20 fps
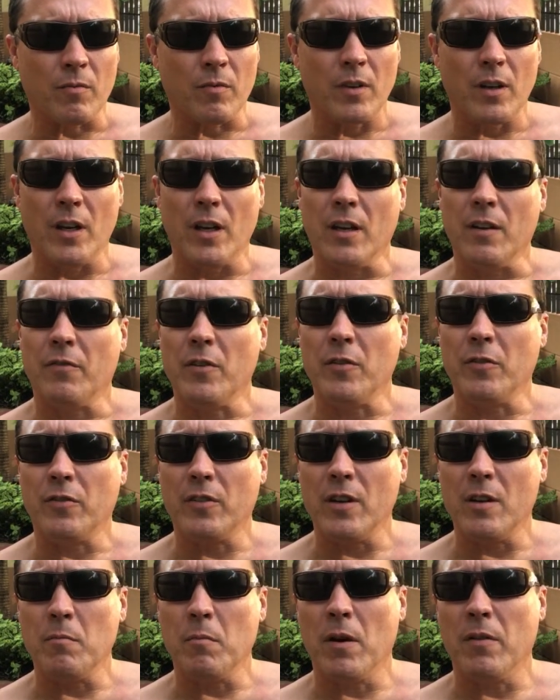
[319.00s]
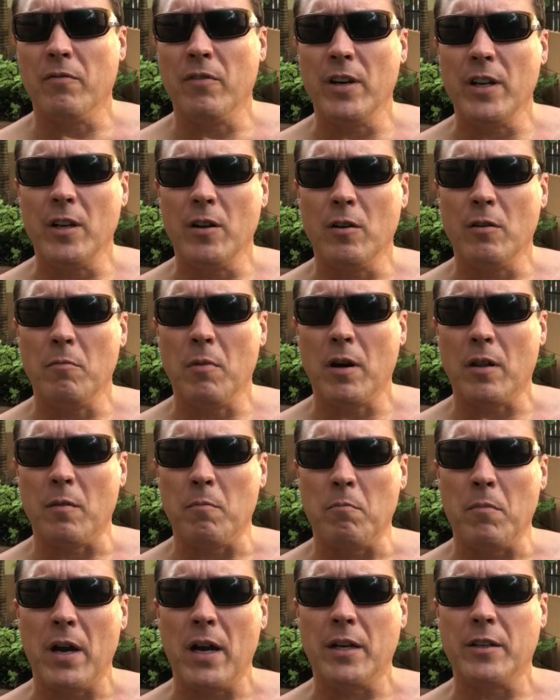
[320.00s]
And if you've seen my video about the
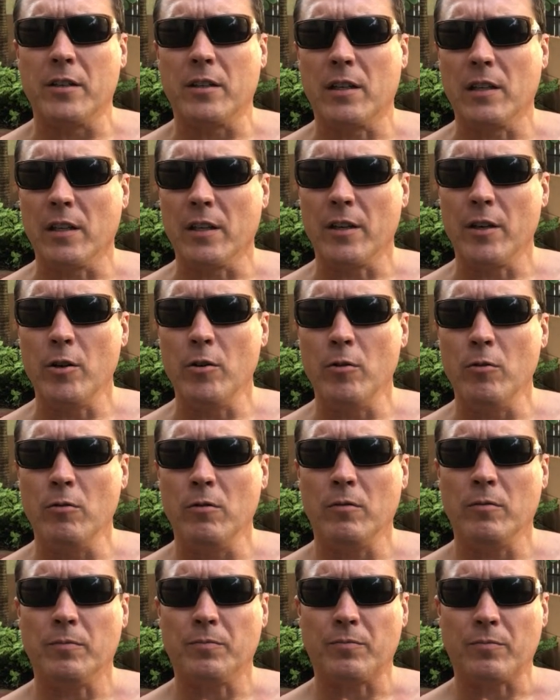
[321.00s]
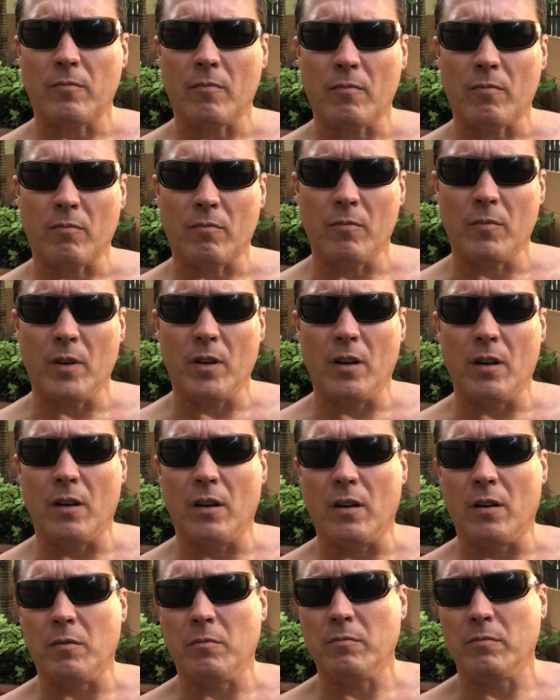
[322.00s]
Magic Lagoon,
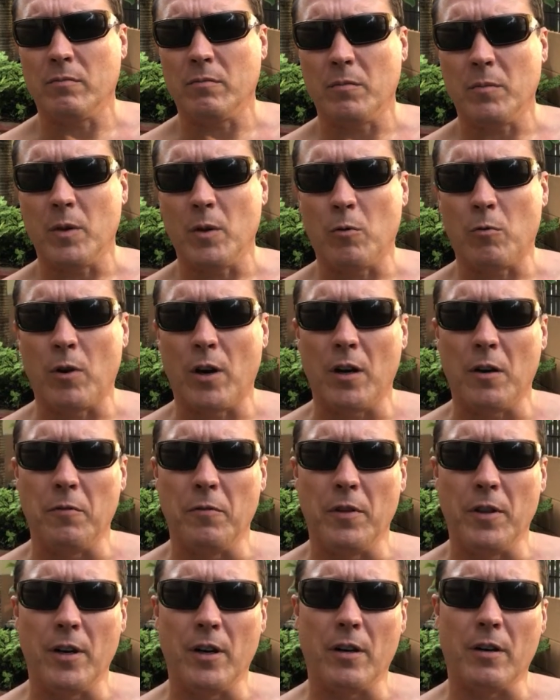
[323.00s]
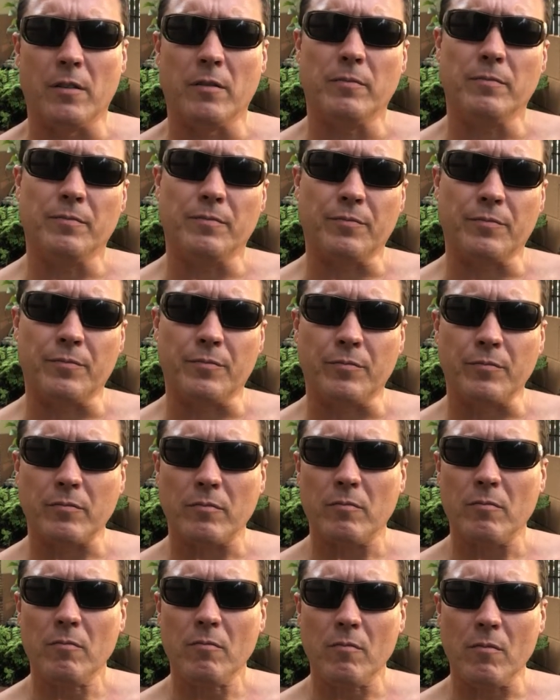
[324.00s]
you know, right over there
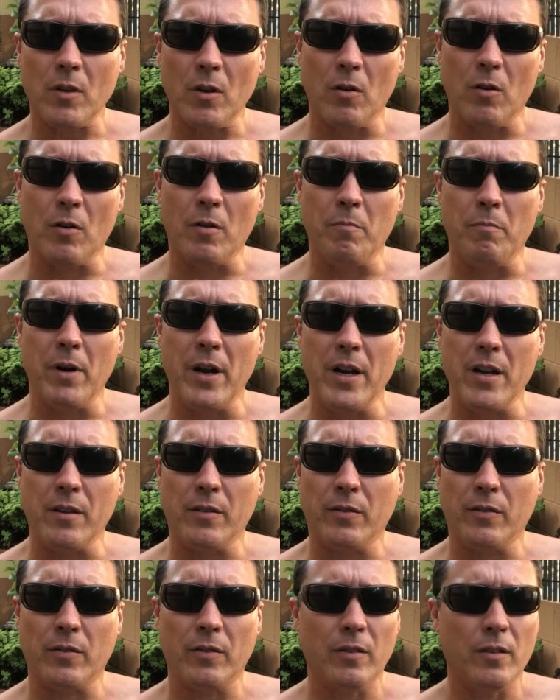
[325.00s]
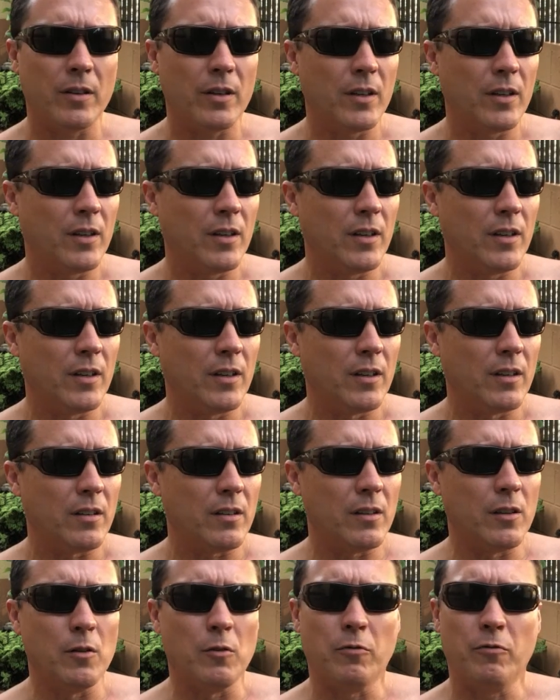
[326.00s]
on base, a
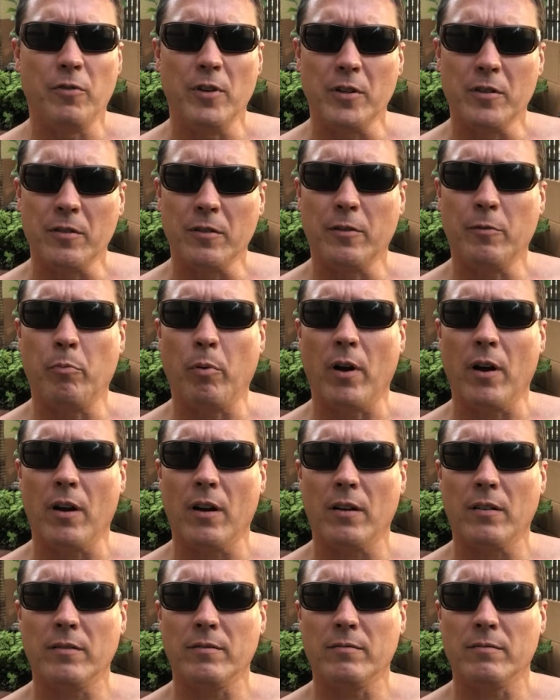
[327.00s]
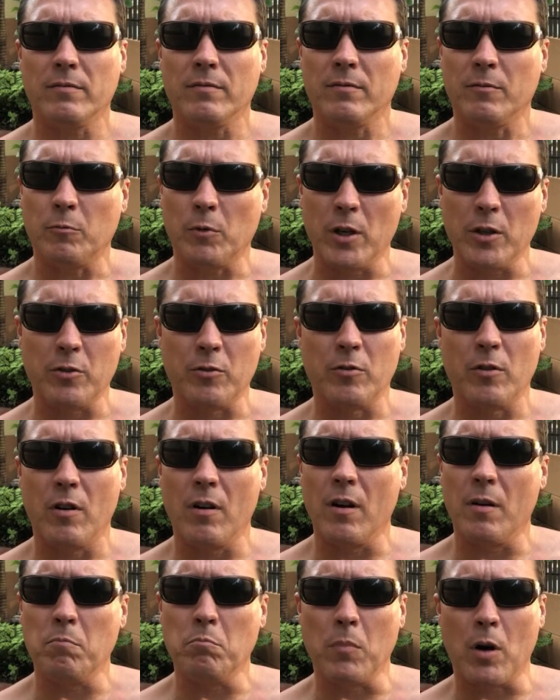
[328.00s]
little fishing spot,
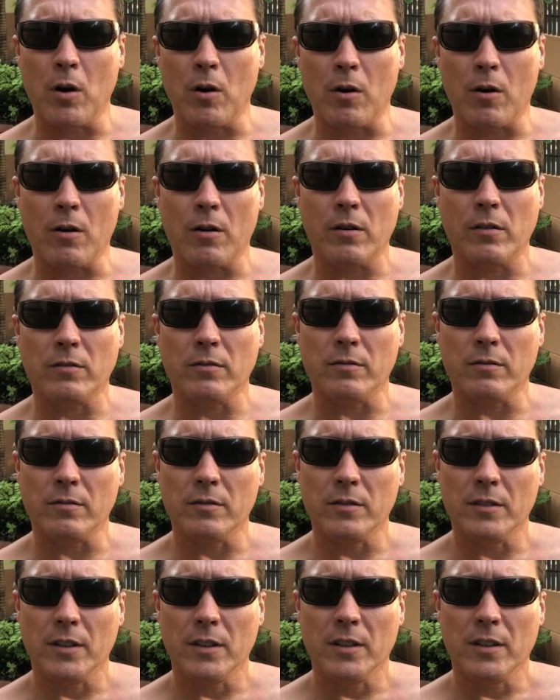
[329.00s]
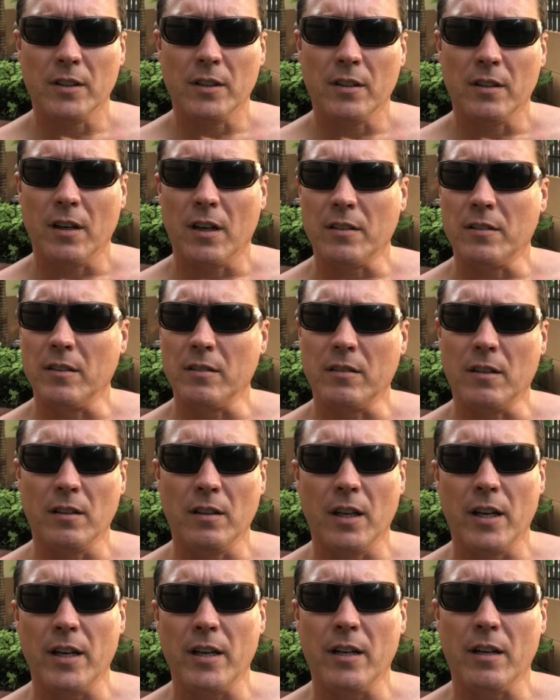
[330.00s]
restaurant, a bar. I took the
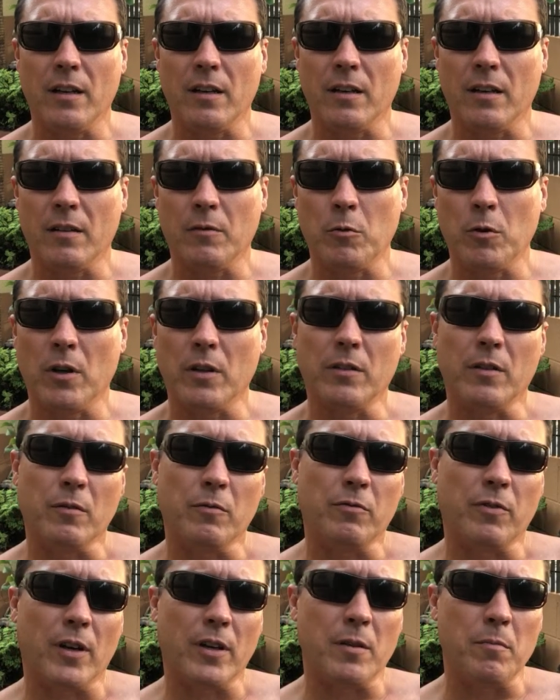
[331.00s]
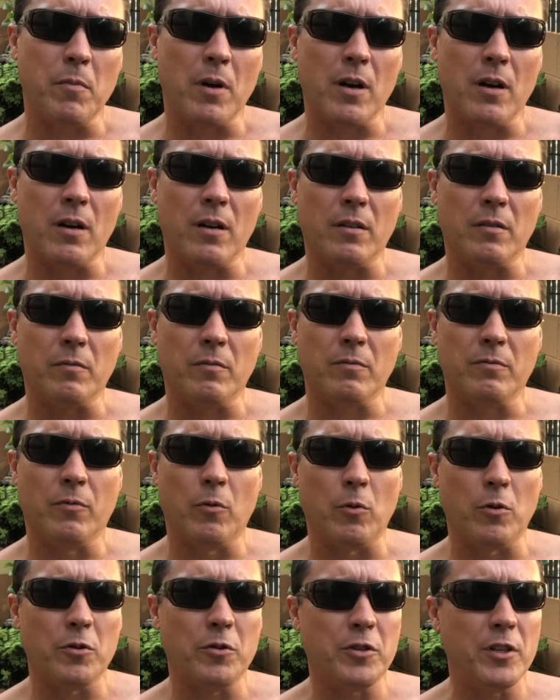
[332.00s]
late, I took Fatima and
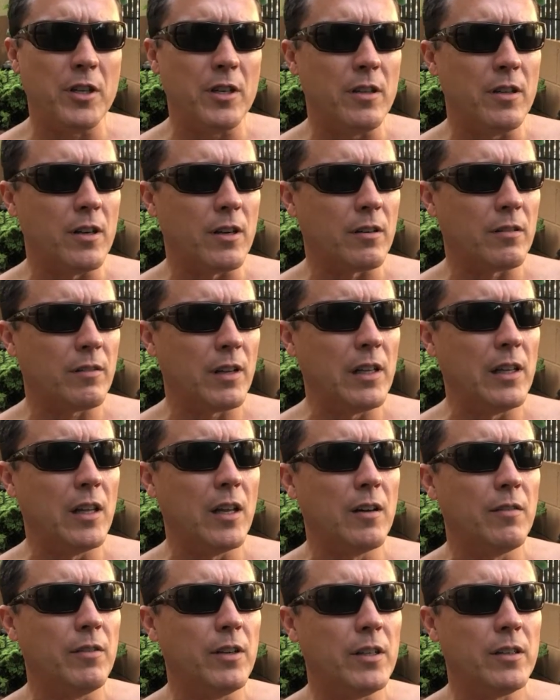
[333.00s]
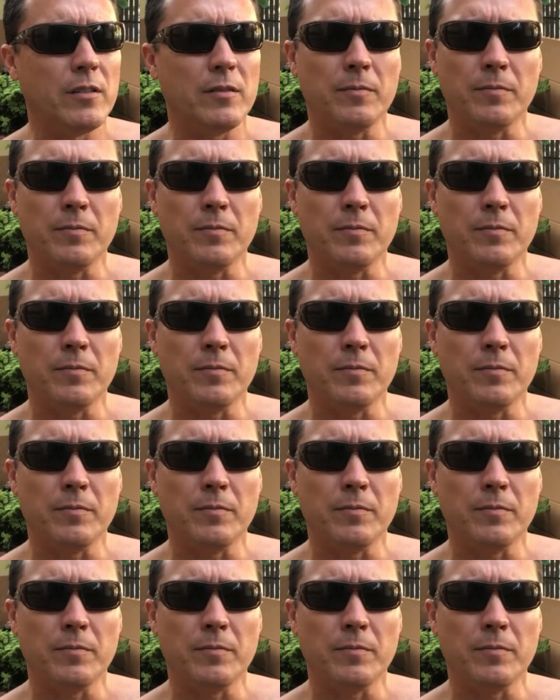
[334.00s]
Forrest G there. They loved it.